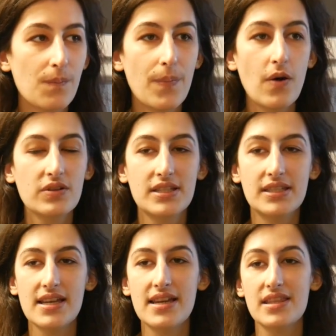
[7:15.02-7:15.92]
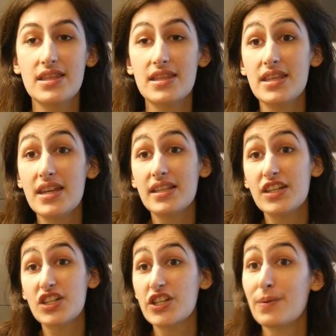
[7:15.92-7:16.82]
posted the
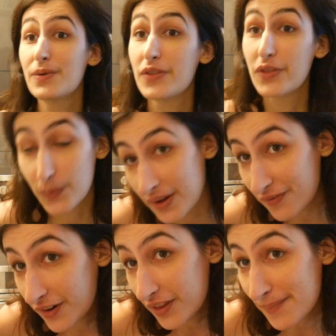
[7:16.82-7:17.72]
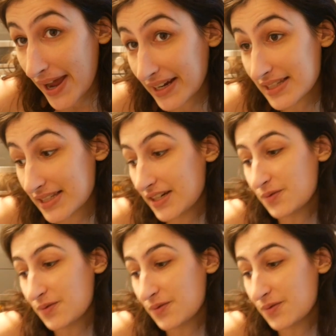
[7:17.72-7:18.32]
edition number 3 for the magazine,